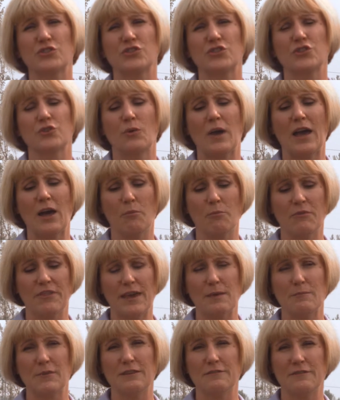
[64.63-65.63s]
to help
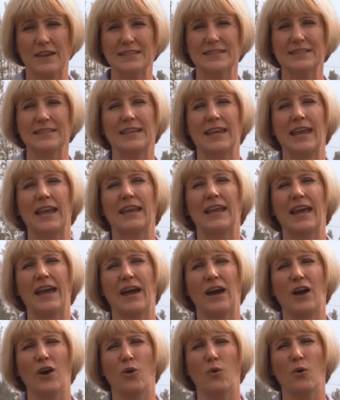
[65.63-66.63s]
them investigate
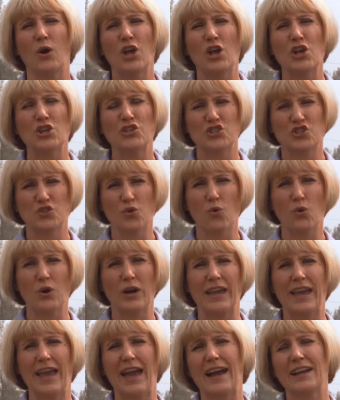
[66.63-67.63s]
how
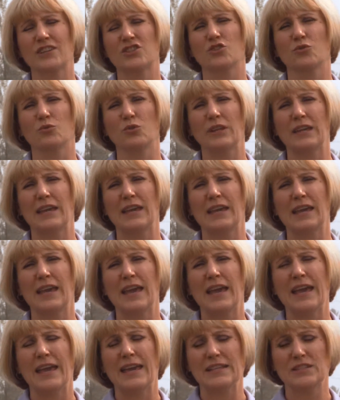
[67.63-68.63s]
soy actually
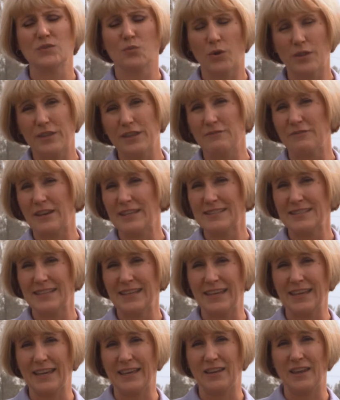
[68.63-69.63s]
is worth
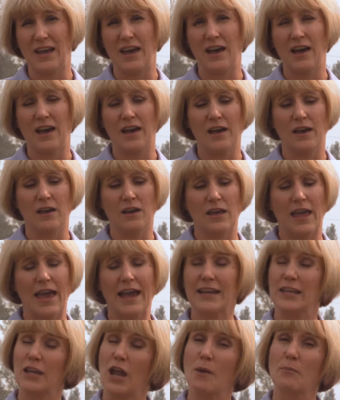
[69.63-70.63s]
investing in
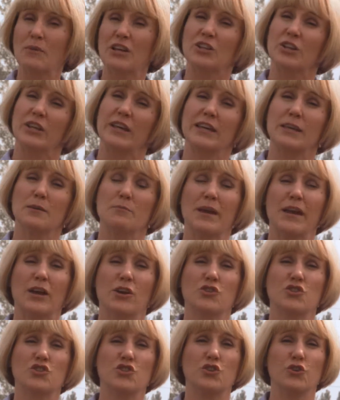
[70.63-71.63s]
economically
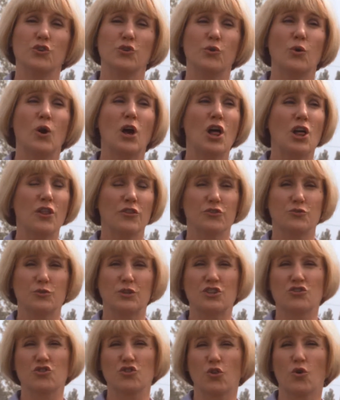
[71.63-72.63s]
compared to the
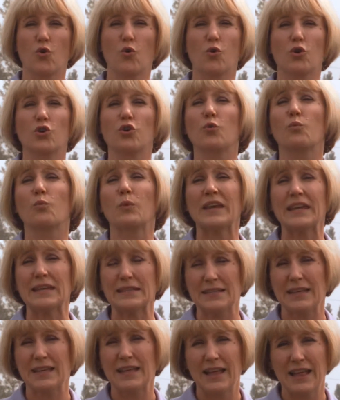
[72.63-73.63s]
traditional corn or
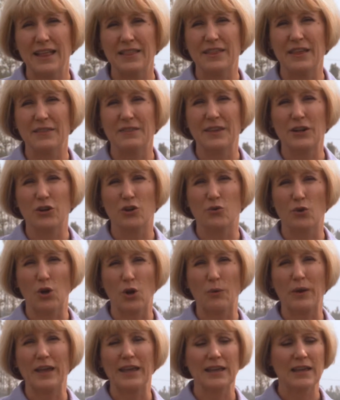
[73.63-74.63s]
wheat that they're
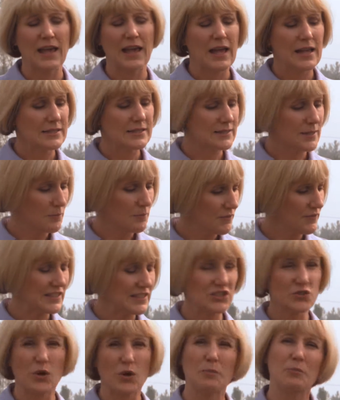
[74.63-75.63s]
growing. Some of these
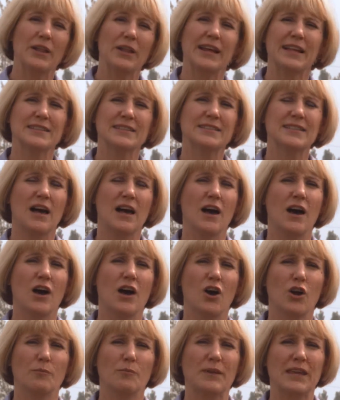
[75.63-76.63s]
soy plants
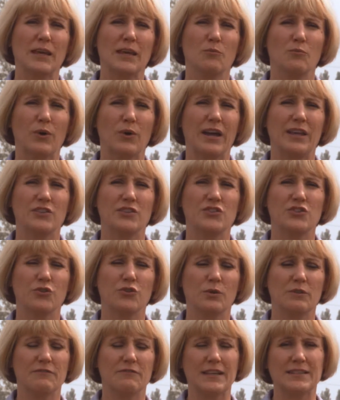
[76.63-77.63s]
are being bred
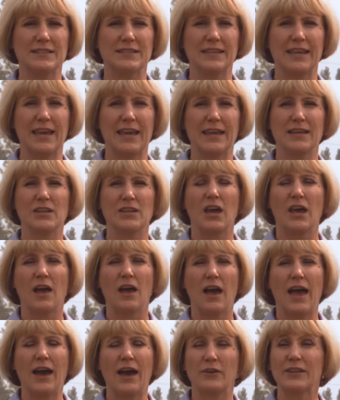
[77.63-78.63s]
to investigate
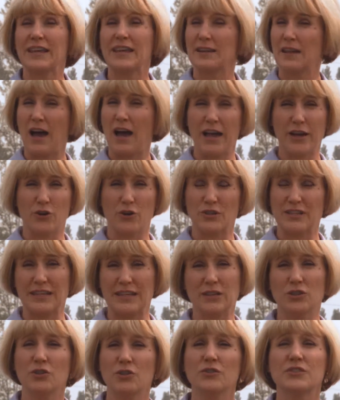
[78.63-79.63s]
how to get higher
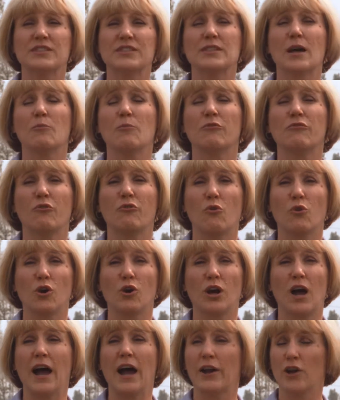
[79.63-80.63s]
yield, some
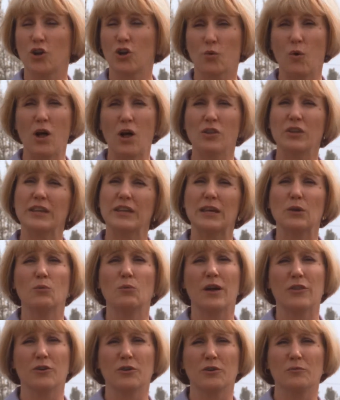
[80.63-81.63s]
for higher quality,
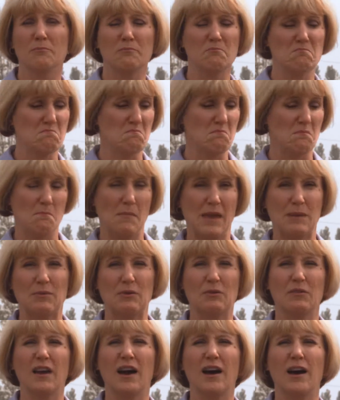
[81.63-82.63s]
whether
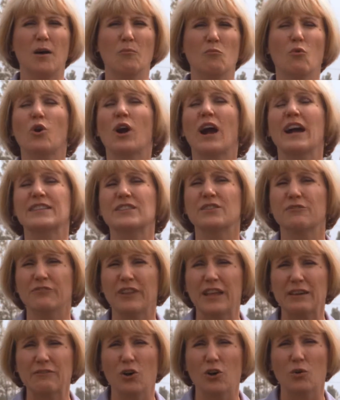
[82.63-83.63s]
maybe more
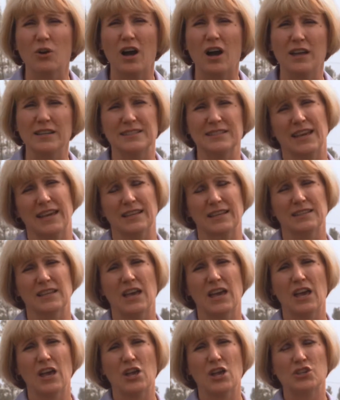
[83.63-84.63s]
isoflavone content.
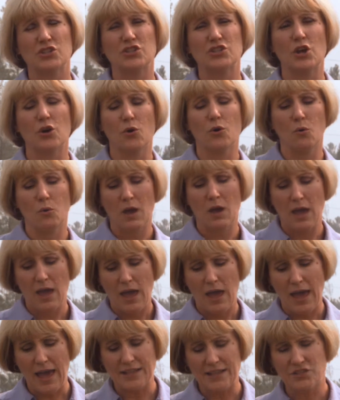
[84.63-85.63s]
So
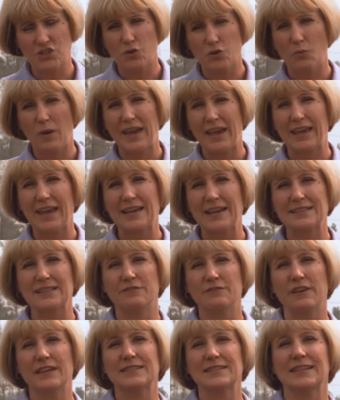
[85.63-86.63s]
as Yuwang has
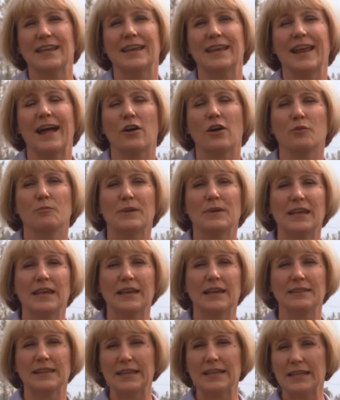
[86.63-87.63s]
investigated how to be
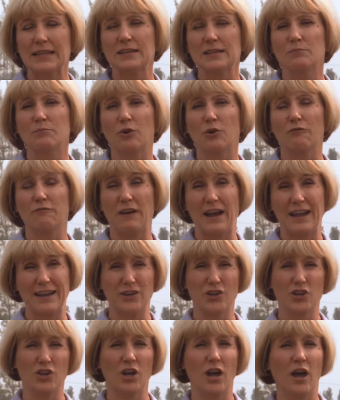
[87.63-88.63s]
a leading
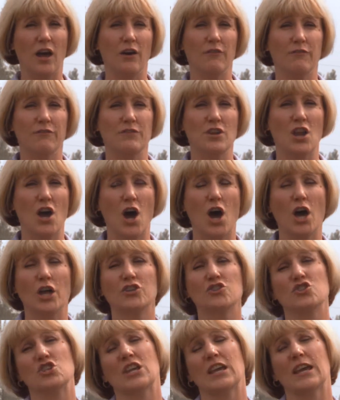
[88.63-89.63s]
provider of
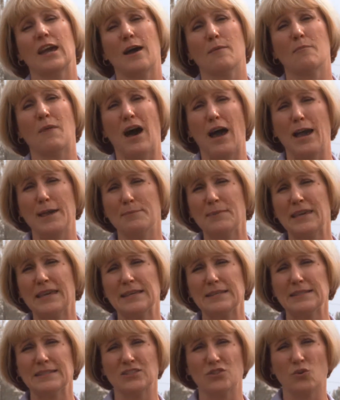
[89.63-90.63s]
non-GM
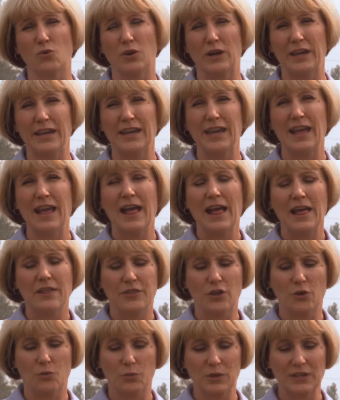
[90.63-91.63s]
IP soy,
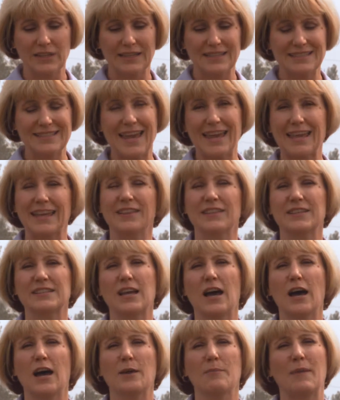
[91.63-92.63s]
they're really taking the
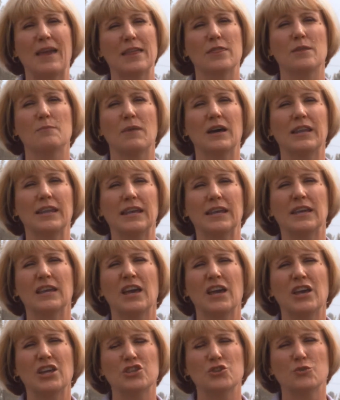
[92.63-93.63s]
time and the money
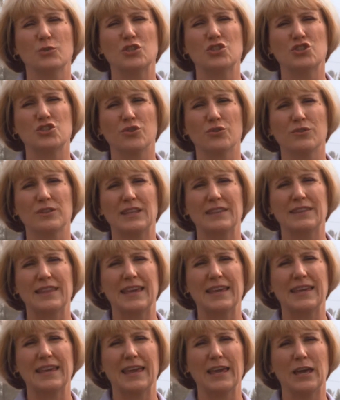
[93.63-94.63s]
to ensure that
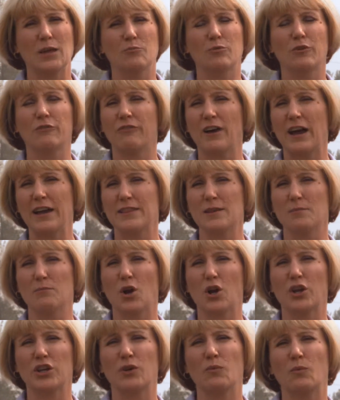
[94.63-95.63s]
they can provide the
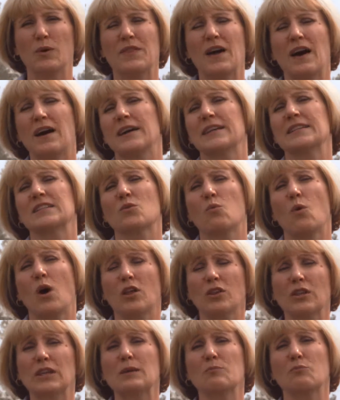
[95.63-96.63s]
market with the highest
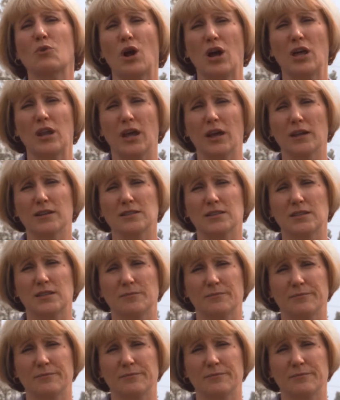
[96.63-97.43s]
quality product.